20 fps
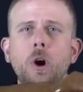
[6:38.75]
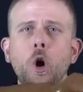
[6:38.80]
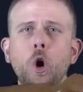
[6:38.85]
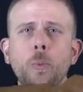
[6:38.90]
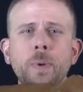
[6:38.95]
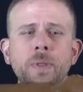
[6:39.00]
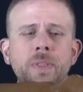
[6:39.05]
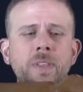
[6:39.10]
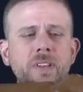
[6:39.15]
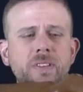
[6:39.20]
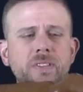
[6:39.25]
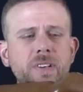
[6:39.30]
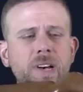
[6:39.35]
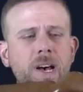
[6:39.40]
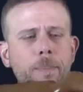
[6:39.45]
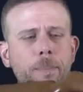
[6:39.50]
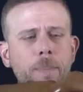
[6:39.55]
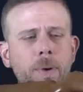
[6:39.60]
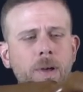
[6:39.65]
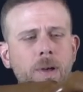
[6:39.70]
open this
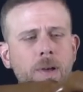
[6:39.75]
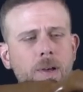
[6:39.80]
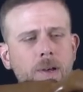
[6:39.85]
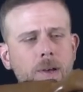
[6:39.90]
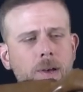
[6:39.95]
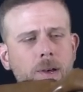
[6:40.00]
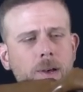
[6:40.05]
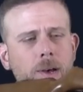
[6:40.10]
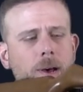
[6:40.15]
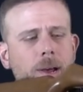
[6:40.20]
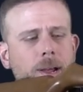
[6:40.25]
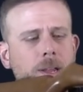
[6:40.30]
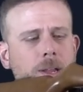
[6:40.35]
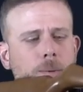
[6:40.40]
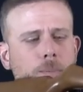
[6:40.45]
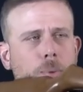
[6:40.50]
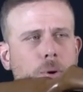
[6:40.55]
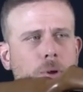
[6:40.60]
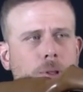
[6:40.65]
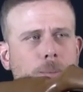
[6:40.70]
up, I
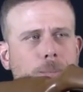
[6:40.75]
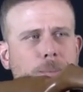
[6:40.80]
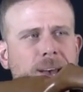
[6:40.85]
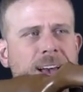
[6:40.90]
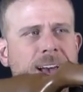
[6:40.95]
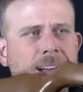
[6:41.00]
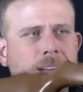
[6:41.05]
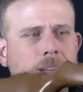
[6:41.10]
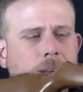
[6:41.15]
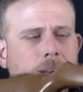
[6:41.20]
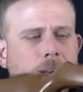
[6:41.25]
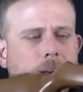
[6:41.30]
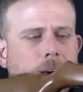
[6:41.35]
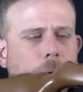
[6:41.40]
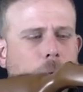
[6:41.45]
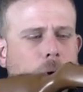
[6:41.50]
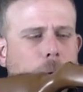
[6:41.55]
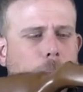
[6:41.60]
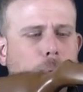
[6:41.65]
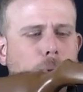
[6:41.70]
can pull it back.
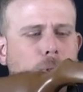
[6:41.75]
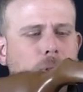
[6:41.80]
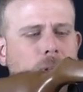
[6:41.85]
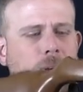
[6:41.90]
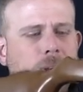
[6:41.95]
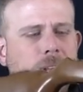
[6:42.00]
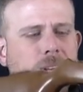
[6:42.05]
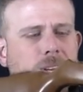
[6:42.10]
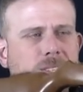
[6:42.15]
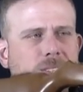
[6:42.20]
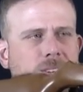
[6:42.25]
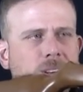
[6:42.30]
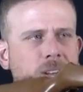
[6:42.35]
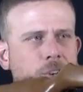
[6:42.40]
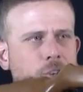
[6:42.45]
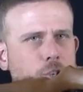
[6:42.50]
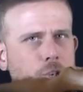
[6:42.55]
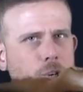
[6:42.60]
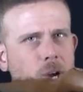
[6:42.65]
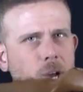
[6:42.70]
I want plenty of
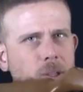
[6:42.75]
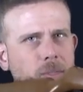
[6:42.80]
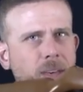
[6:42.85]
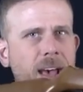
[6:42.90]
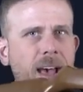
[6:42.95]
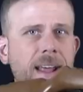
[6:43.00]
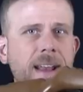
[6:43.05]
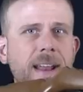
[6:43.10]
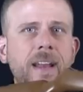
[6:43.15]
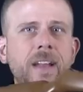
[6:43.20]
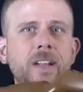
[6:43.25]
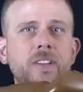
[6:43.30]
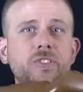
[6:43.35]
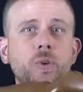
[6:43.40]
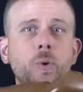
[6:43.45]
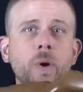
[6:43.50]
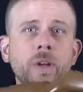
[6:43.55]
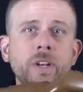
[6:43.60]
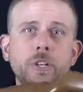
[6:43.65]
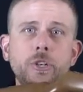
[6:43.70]
tension on that, and it's
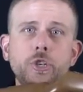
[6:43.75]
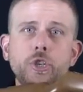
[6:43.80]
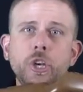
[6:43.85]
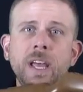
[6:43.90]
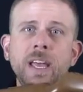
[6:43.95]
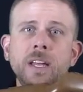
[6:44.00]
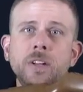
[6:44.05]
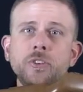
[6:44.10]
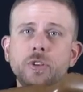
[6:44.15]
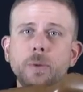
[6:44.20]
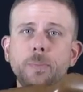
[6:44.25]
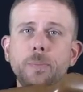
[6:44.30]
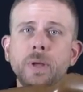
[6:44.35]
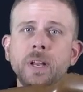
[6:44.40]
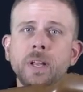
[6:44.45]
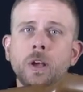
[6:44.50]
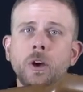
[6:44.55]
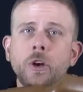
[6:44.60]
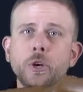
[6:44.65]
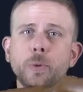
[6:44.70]
going to change
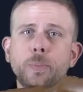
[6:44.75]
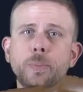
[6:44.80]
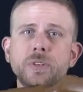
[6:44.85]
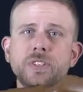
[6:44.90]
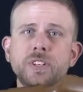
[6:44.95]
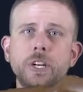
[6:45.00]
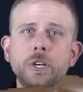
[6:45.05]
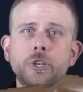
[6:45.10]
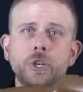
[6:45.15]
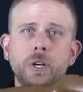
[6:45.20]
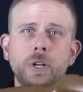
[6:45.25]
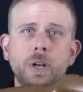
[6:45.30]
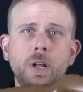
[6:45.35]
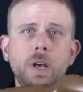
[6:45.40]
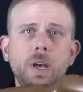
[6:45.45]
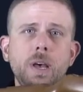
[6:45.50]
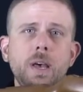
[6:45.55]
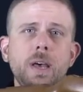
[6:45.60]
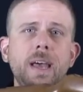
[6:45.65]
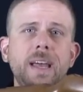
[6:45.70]
depending on your position.
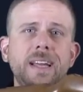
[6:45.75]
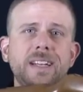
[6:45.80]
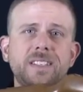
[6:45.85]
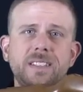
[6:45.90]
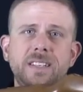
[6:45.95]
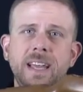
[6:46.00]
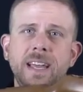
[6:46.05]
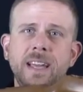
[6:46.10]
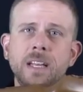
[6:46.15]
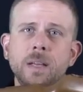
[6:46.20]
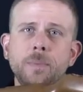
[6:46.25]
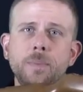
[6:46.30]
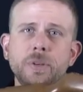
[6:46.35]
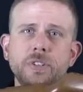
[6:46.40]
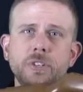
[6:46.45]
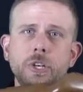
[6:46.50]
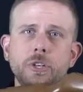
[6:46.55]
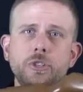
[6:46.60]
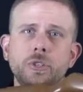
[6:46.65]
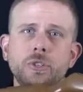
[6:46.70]
A standing
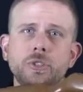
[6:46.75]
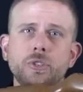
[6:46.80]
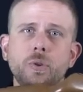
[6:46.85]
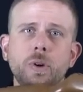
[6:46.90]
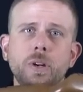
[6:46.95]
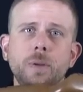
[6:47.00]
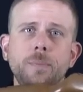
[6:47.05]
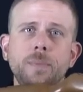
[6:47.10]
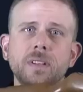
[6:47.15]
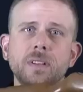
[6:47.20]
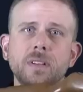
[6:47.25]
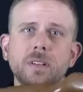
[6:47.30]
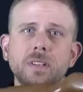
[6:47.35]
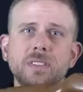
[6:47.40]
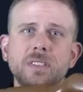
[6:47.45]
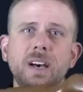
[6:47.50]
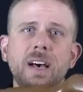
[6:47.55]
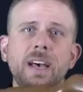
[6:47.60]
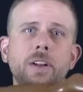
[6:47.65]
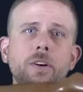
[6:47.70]
position is going to be a little
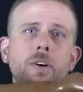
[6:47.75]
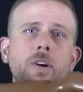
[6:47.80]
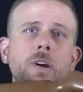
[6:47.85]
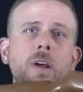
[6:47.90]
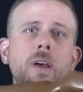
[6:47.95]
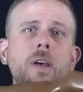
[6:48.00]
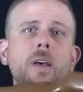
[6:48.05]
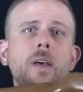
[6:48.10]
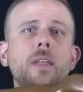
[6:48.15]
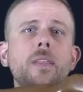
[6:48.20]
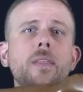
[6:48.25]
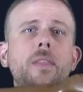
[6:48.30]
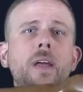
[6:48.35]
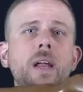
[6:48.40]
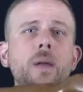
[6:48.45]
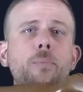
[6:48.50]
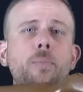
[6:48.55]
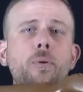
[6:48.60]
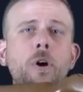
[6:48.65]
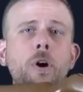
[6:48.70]
tighter
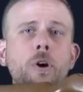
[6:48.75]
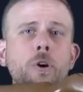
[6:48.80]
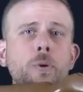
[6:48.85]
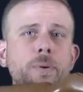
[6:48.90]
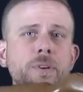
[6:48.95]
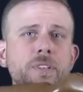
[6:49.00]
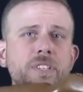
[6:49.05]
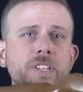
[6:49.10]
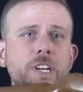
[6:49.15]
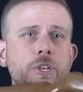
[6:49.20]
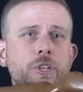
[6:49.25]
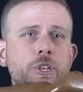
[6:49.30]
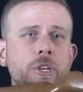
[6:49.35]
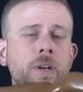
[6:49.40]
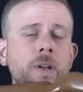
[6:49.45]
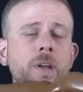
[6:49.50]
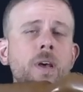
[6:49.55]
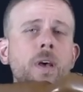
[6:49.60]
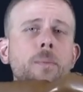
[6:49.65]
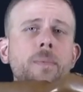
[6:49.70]
than a prone
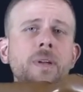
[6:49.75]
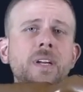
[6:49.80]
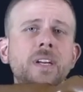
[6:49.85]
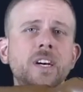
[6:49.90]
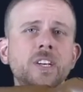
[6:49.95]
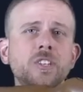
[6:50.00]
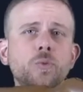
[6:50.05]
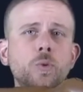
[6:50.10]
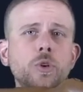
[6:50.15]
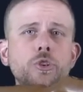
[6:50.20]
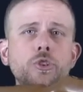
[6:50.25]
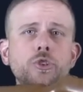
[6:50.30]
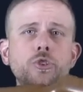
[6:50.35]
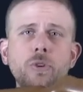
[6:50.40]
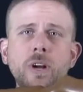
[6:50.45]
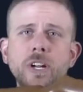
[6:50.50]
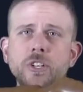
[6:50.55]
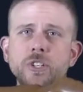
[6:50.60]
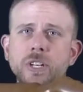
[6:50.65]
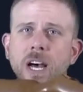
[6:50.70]
position because we're
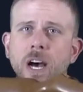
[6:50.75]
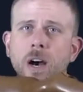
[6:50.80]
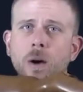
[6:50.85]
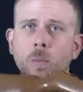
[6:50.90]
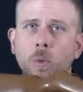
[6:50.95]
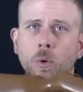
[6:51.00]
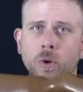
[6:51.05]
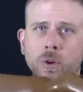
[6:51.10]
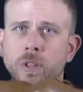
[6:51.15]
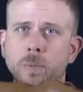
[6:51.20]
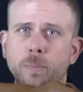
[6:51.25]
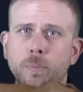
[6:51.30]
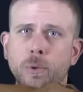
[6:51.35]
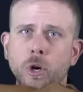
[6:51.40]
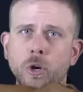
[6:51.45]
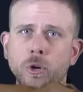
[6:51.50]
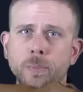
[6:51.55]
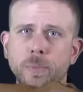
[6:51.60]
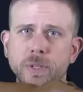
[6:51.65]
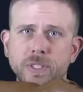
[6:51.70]
stretched out more in the
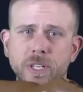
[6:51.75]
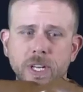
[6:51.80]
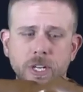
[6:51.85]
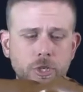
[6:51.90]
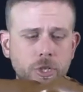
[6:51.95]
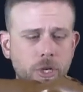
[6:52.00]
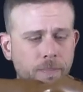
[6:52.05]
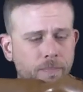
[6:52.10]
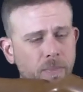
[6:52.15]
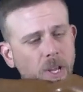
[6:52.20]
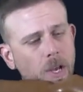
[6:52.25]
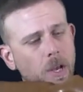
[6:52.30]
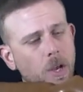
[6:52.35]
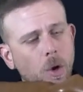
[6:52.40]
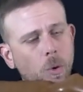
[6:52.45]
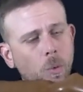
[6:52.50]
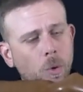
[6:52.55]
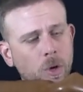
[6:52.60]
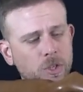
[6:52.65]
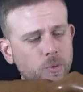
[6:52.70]
prone position.
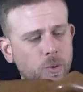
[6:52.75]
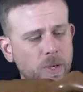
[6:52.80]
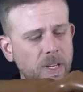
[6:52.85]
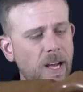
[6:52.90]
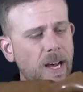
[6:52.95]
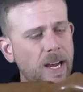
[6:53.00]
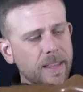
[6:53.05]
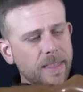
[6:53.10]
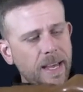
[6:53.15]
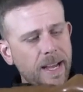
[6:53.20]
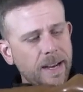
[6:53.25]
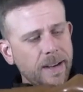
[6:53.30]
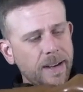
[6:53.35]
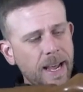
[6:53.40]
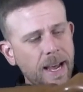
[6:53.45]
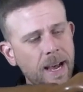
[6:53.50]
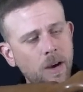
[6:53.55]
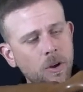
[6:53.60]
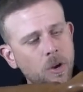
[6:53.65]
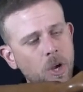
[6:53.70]
Once we lock that
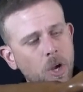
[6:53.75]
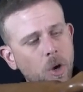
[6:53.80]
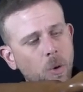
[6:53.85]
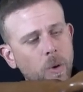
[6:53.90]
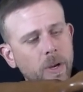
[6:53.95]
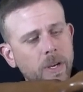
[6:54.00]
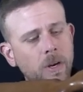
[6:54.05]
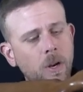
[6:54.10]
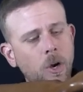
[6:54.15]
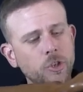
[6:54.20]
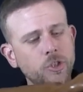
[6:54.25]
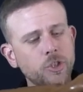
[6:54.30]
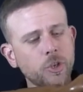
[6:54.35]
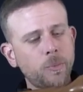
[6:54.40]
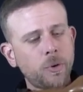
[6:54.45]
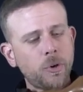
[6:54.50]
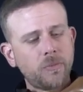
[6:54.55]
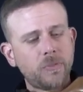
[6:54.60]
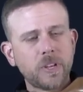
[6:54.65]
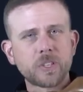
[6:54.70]
down, we can also
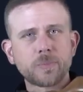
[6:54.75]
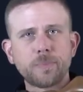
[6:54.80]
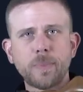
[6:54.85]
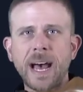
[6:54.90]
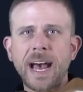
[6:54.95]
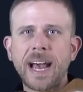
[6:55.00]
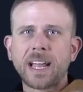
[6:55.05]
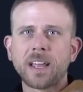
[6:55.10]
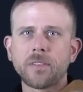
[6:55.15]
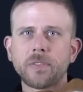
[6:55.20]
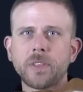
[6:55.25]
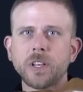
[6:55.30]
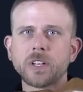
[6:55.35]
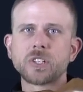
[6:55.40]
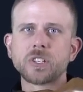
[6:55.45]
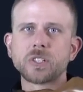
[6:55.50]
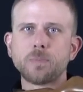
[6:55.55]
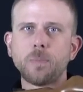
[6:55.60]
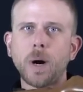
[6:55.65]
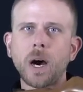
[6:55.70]
move this back if
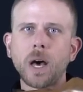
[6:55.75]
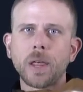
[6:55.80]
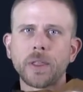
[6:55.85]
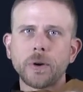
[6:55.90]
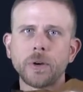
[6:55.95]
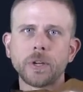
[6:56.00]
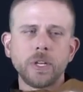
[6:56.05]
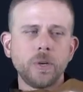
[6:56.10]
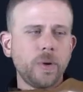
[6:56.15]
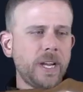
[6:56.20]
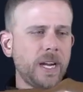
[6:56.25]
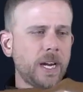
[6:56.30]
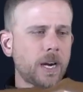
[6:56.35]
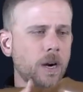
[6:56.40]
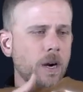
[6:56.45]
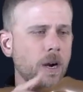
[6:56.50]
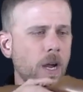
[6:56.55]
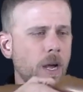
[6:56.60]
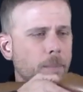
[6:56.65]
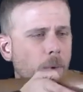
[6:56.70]
this is bothering you
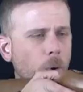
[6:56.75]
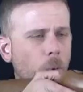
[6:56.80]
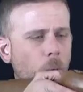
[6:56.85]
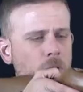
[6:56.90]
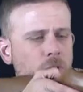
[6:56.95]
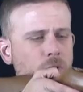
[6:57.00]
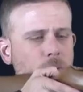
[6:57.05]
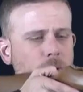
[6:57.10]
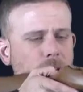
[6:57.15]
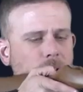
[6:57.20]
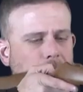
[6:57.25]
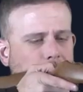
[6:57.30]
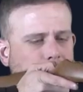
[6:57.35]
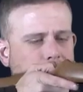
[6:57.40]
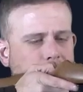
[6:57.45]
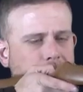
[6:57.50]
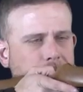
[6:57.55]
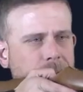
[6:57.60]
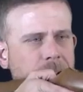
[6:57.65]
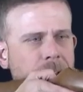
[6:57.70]
here, but once we lock
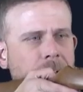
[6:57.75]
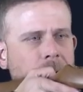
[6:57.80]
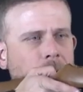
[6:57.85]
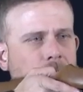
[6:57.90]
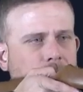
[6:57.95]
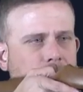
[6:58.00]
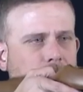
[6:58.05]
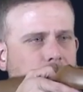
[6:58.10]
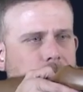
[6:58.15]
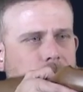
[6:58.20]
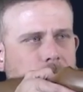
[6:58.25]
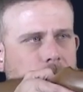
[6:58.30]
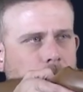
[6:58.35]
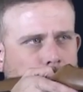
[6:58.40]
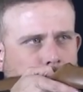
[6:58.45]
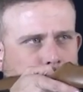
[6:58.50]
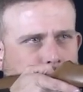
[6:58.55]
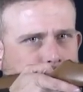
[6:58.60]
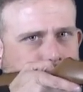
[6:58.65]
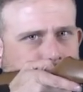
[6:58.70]
that down and get the
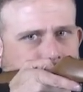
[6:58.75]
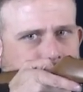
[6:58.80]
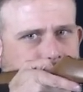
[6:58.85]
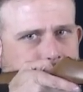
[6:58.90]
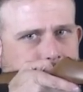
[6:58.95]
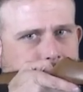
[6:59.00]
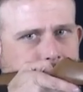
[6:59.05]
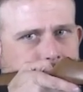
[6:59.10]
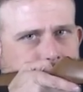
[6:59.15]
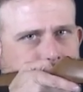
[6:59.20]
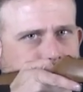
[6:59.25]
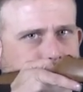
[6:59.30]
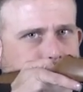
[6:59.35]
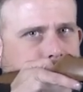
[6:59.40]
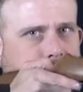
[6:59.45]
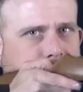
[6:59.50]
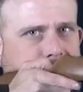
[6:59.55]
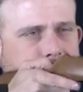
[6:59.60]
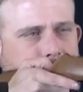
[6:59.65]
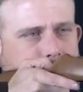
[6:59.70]
arm underneath,
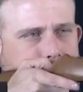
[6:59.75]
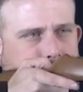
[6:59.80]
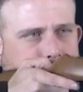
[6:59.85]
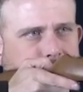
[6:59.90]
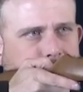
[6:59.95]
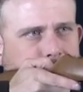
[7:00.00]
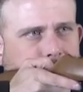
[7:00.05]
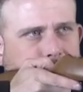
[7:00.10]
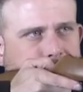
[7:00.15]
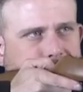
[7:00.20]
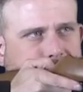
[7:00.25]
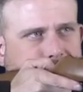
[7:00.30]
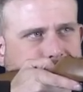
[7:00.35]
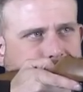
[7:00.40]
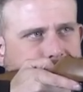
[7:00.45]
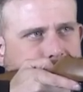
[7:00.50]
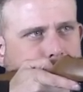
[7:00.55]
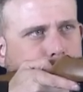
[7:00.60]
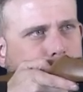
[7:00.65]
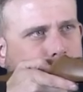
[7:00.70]
that's a very
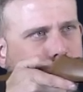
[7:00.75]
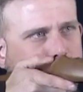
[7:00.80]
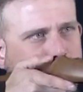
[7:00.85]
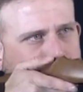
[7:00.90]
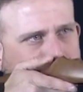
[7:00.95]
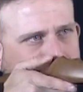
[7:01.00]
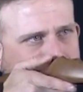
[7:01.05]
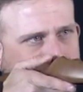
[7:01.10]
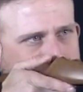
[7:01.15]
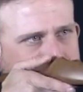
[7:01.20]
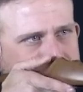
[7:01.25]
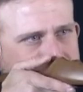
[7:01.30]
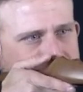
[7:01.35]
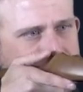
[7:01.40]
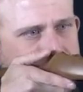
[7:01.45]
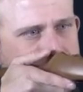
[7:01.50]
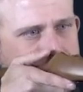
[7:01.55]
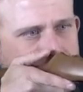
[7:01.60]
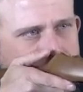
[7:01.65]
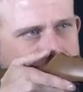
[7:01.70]
stable shooting
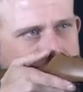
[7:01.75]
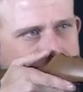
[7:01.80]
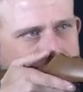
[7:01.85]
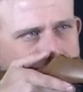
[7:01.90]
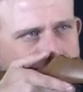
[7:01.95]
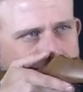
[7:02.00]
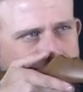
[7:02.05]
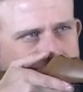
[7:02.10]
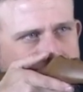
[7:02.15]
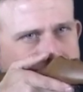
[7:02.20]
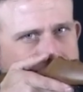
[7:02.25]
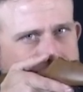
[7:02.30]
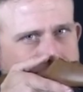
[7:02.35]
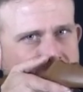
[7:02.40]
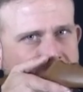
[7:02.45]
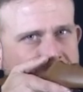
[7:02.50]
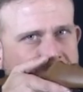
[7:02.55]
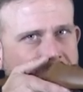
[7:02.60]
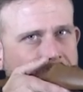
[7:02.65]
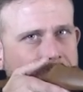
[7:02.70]
position to
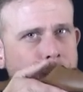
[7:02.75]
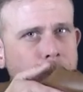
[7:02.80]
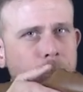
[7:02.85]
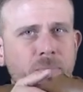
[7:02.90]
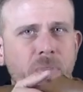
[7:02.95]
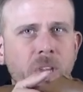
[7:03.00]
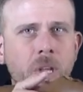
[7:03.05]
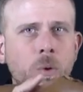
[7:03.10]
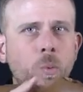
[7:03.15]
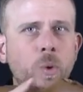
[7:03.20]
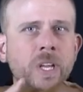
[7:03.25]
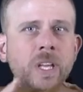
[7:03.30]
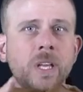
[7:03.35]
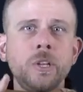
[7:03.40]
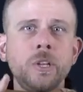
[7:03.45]
be in. We